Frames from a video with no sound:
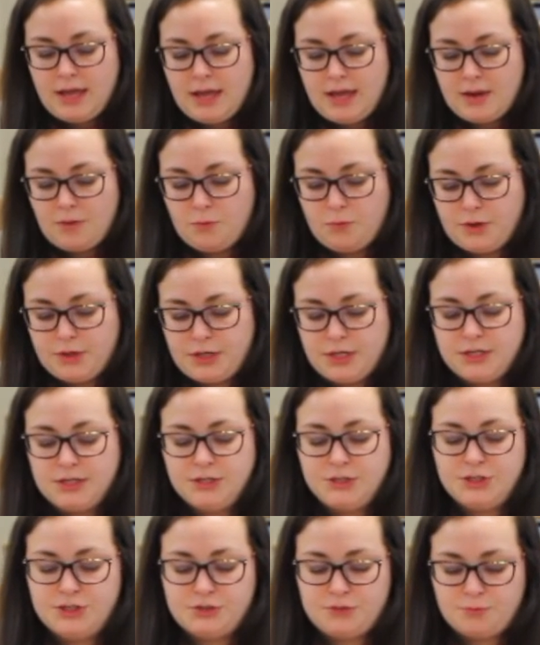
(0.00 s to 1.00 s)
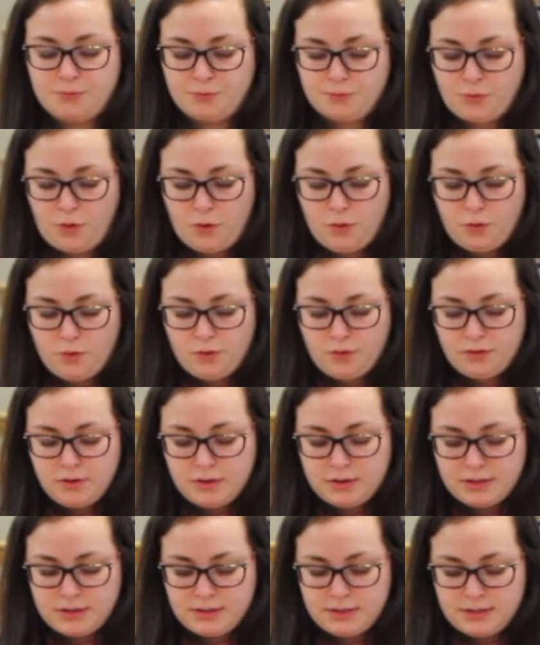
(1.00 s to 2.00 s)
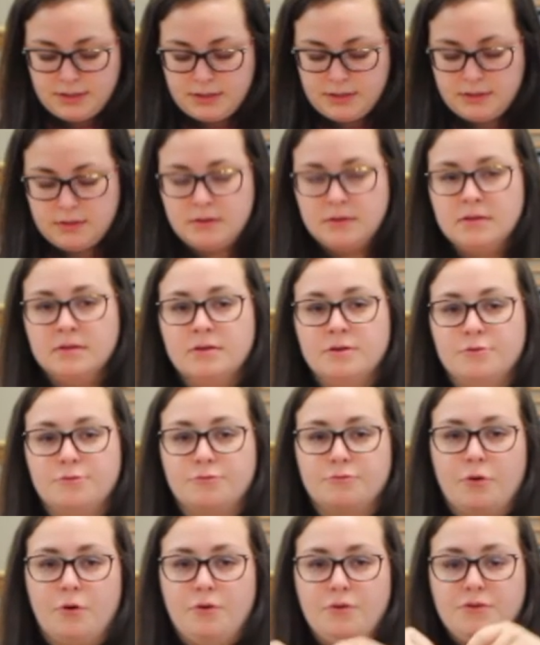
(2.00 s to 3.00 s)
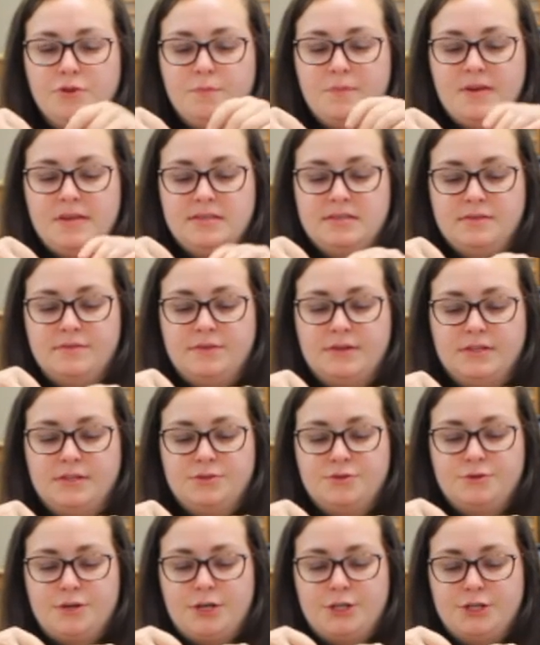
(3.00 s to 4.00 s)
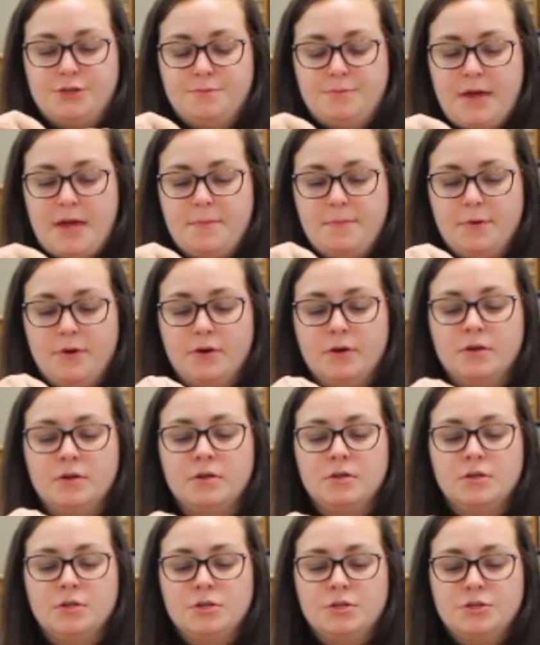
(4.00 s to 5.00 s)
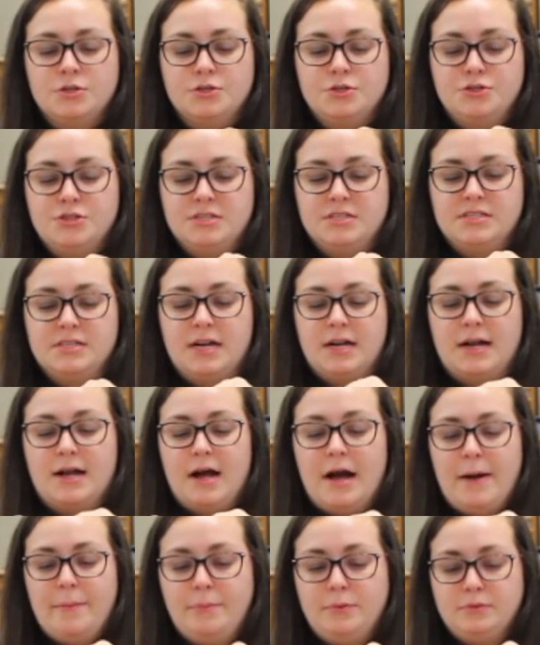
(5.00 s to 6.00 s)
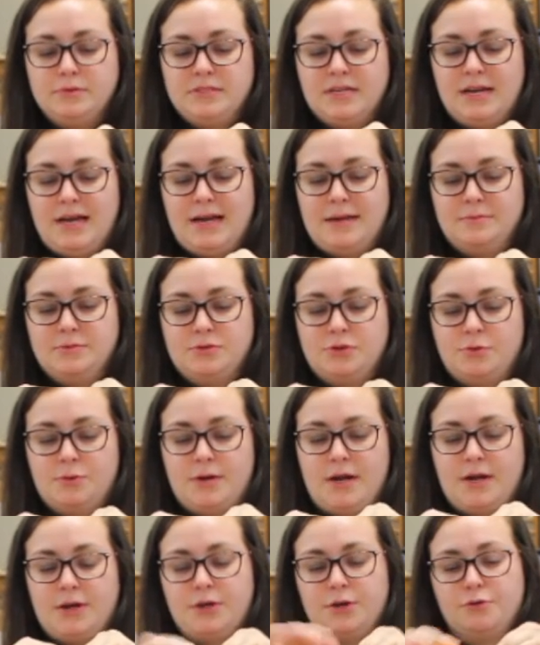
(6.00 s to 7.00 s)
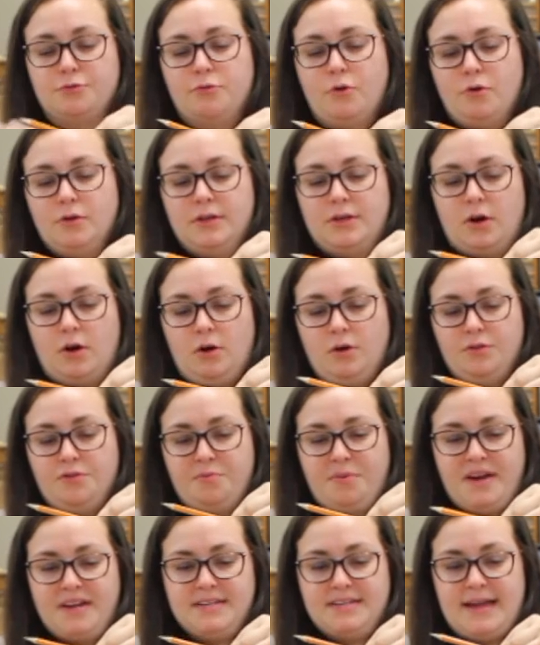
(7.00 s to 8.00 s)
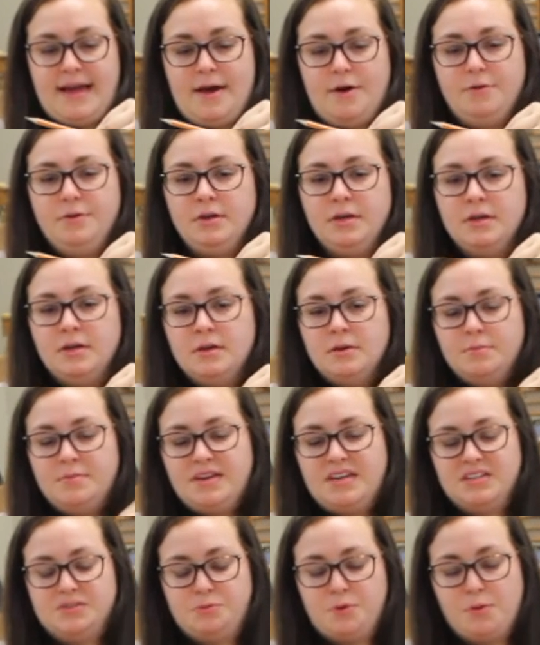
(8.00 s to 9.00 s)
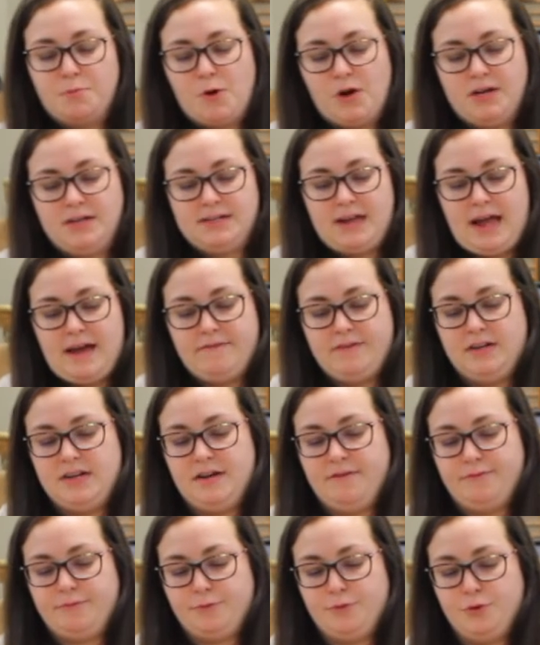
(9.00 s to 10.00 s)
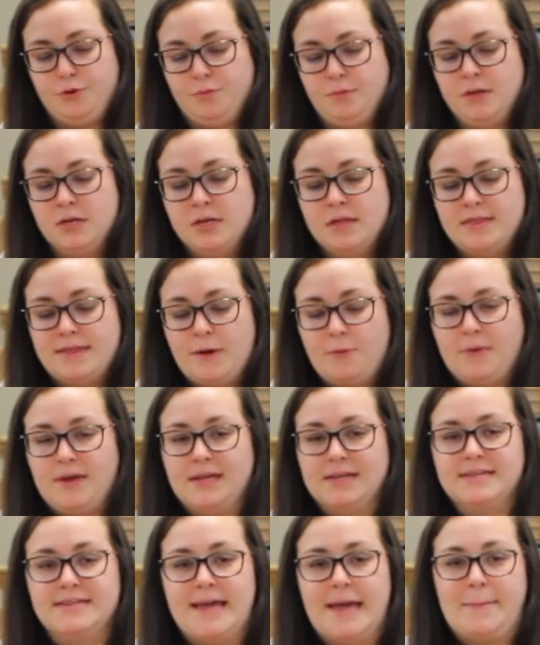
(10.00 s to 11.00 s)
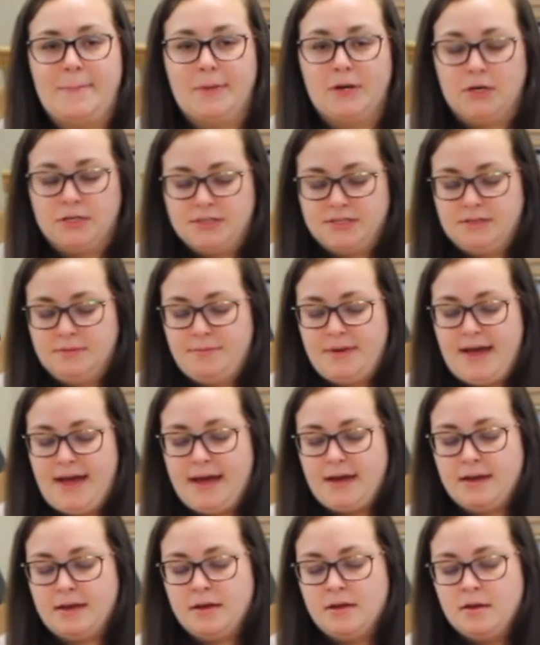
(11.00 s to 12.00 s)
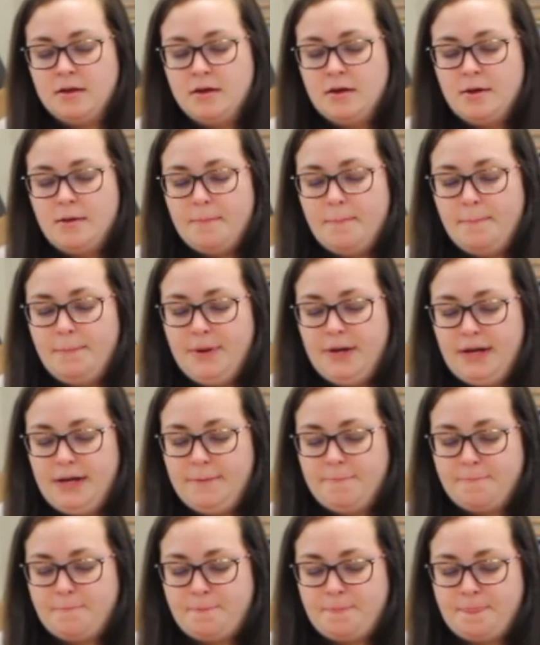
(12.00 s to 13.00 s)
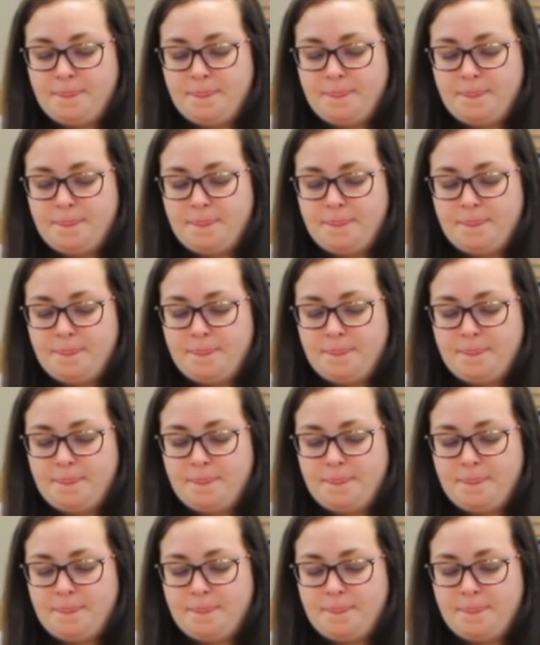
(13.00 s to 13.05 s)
and we're going to just roll the piece of construction paper just a couple times. So we're not going to roll it all the way down, because we want it to have enough room that we can tape it onto the back, but